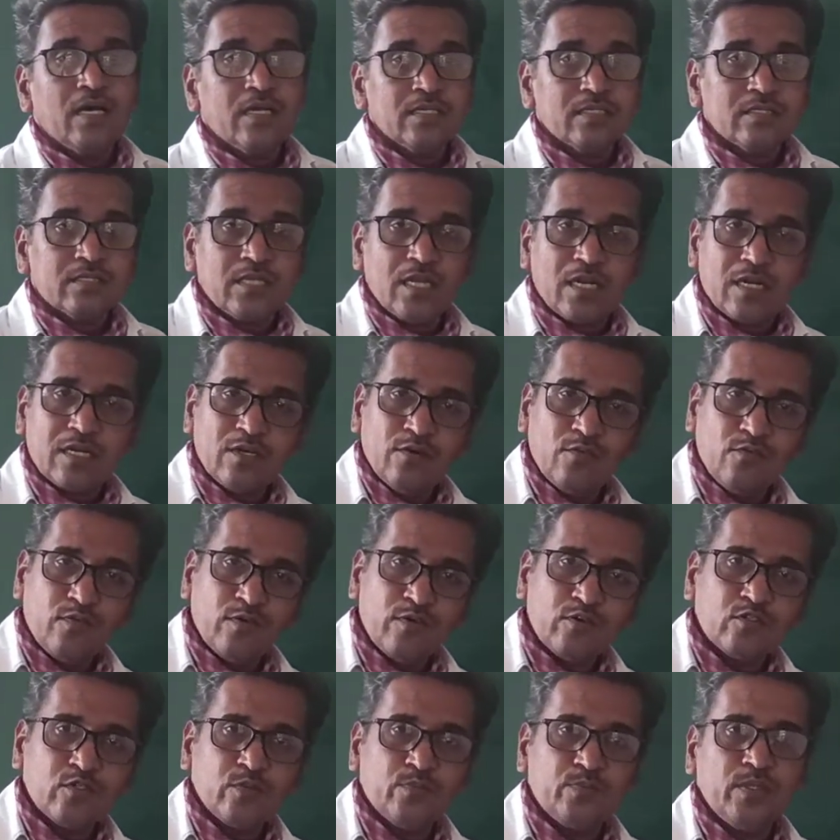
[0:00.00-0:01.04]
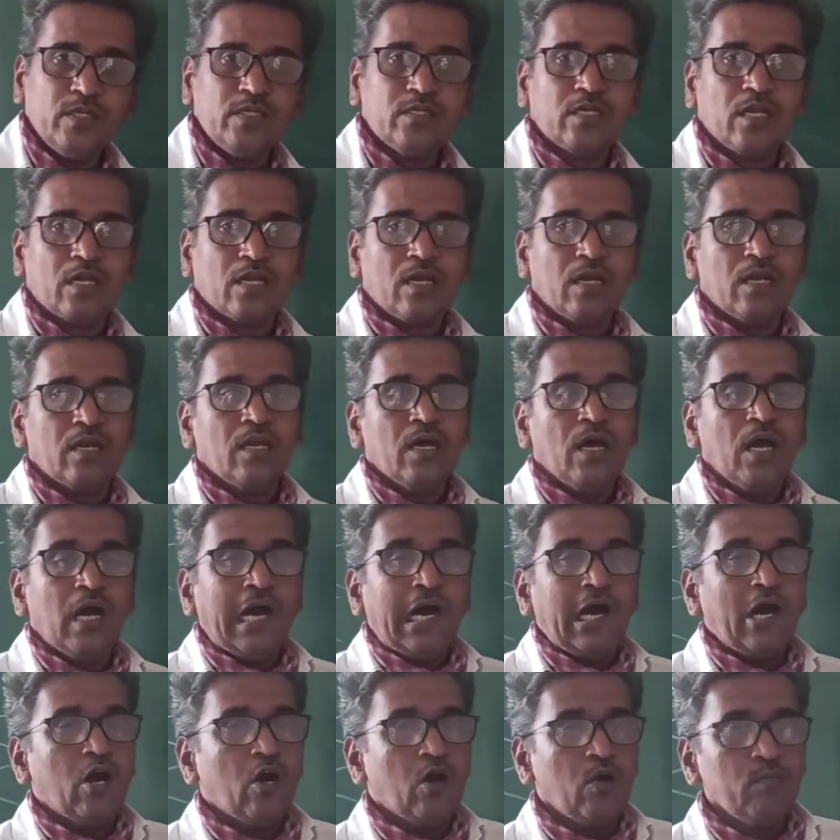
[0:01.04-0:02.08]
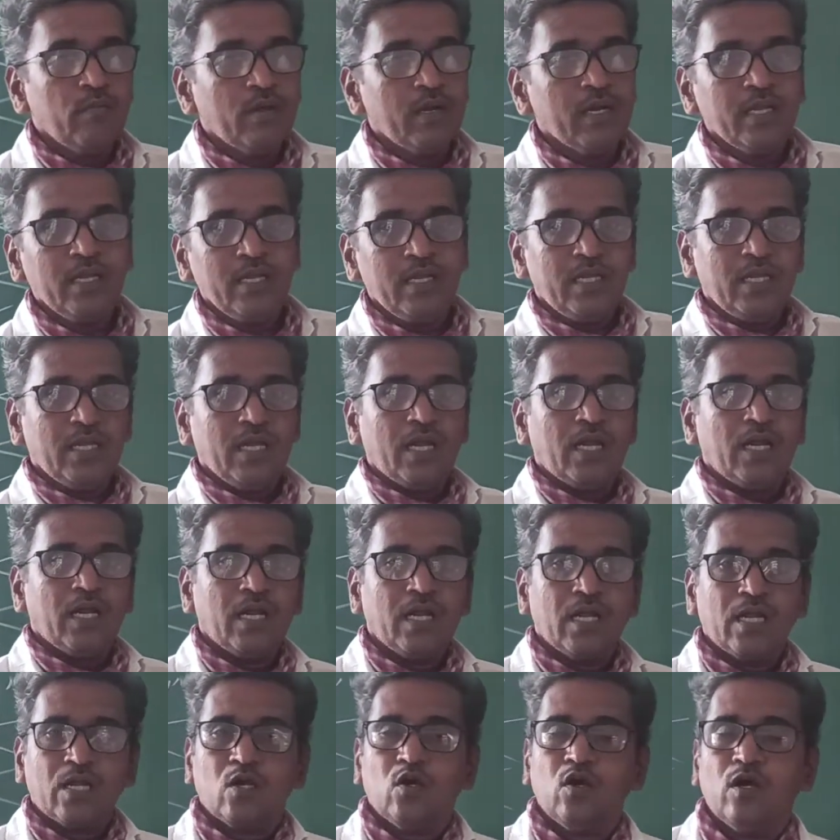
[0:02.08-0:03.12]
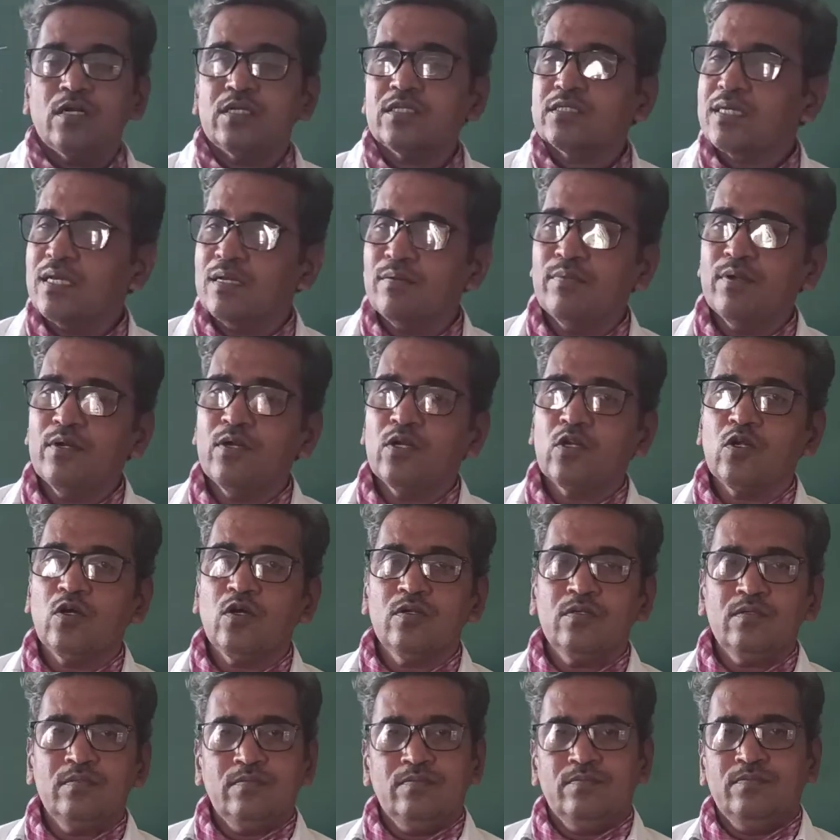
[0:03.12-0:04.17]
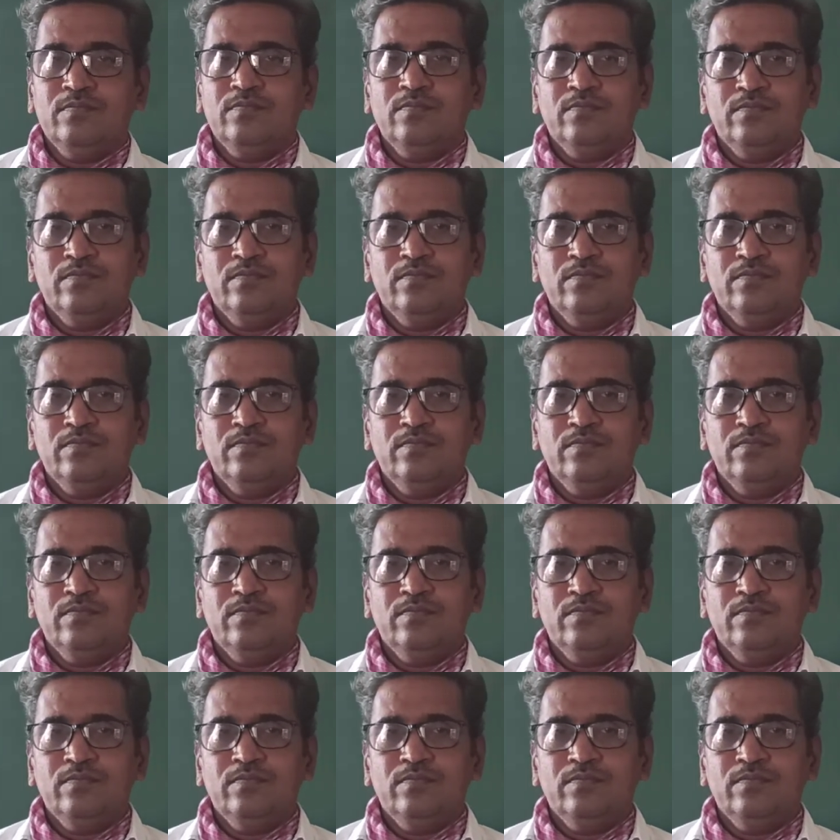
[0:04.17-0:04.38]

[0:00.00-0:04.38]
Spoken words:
circumference of the circle. How many chords can be drawn?